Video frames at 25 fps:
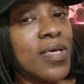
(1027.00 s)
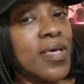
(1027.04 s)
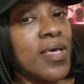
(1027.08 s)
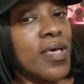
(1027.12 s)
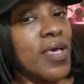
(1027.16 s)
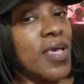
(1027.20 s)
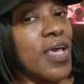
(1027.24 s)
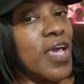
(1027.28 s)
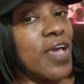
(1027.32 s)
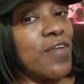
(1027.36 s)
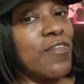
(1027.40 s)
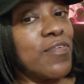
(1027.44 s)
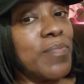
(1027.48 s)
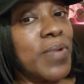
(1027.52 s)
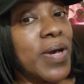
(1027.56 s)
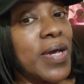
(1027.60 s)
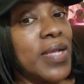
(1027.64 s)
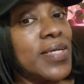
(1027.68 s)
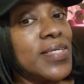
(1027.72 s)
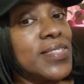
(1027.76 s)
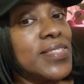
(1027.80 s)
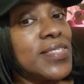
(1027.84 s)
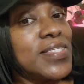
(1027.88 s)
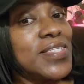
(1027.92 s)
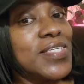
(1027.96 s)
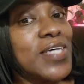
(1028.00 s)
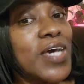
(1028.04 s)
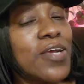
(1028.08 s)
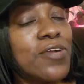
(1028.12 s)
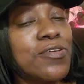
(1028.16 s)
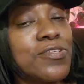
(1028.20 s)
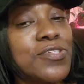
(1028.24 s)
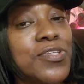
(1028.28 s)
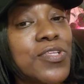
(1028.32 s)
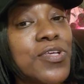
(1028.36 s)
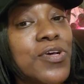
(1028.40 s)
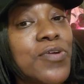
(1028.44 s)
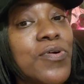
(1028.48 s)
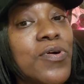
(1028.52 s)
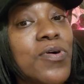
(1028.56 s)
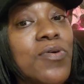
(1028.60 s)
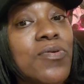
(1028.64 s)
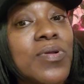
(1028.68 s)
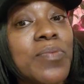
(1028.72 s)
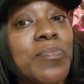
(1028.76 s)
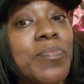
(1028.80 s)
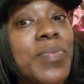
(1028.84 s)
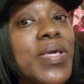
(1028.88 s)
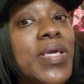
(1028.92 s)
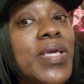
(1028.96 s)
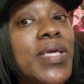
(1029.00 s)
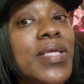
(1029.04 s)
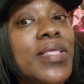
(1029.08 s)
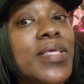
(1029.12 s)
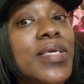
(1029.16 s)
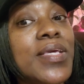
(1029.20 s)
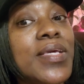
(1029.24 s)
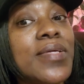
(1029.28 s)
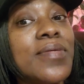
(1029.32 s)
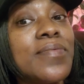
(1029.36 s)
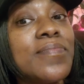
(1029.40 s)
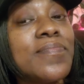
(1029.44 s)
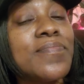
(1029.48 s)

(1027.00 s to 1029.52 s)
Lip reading: Everybody's entitled to their own opinion.